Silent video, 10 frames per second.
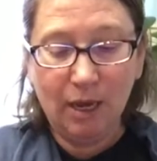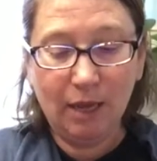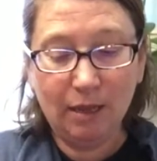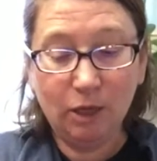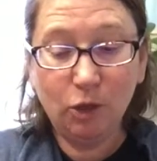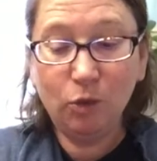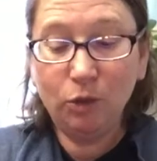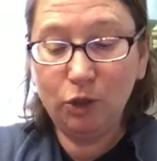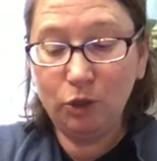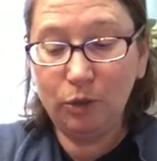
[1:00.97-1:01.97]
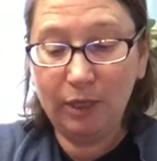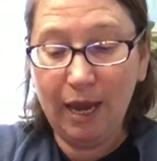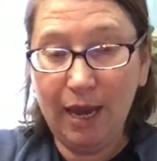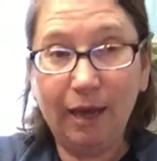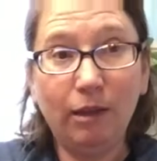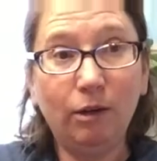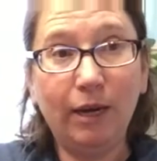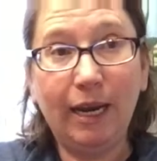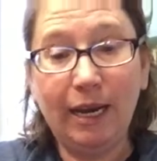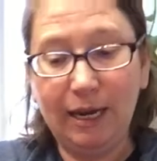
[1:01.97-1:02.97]
And then you will do the
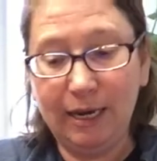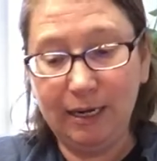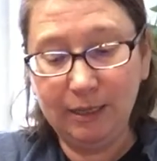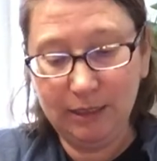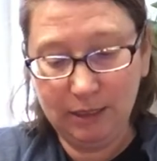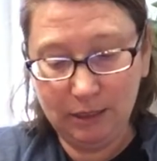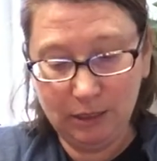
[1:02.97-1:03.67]
other hand